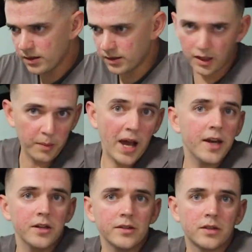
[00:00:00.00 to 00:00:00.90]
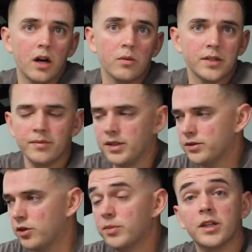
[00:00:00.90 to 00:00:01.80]
you know, bad news, car wasn't being
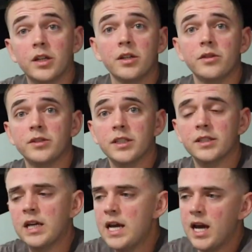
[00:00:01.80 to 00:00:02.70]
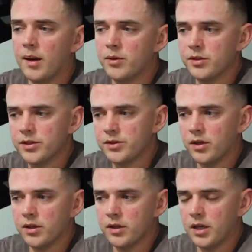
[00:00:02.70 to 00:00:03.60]
sold, but the good news is I'm going
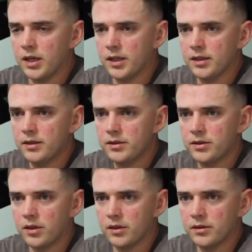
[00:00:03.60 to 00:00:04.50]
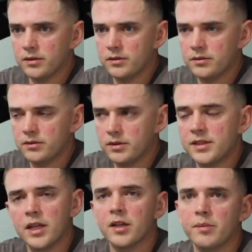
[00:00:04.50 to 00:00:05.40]
to start
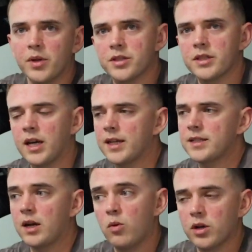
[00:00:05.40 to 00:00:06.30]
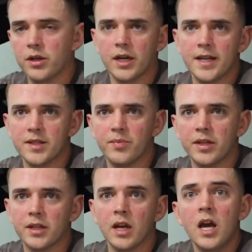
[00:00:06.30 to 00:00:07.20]
selling merchandise, and I wanted your guys'
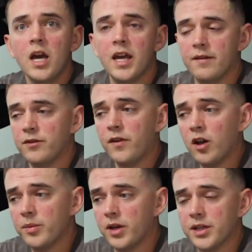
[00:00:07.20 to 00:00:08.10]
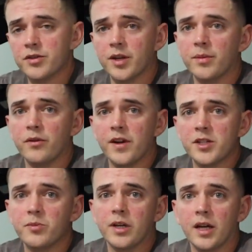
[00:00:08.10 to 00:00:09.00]
opinion. If you follow me on Instagram or
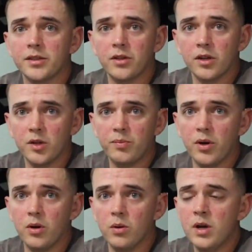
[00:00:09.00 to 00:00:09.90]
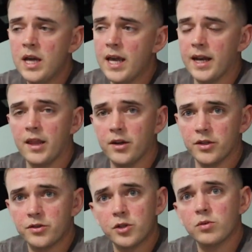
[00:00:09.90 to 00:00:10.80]
Facebook, I started a poll, and then
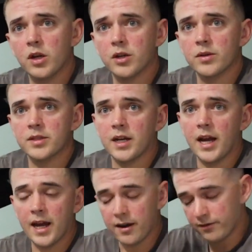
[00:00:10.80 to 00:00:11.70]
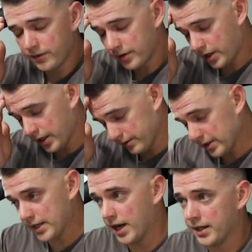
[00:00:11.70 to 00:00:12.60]
there's 2 logos that I have
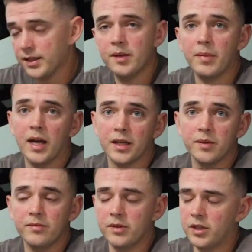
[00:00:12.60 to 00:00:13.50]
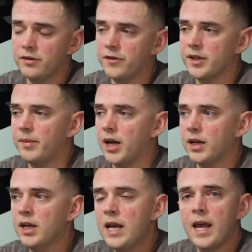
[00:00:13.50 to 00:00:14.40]
designed by a good friend of
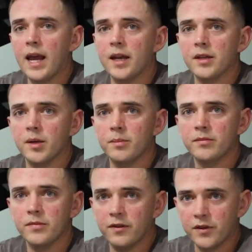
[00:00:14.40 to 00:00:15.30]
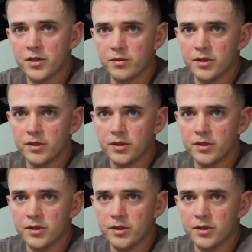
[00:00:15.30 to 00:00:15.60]
mine, and the first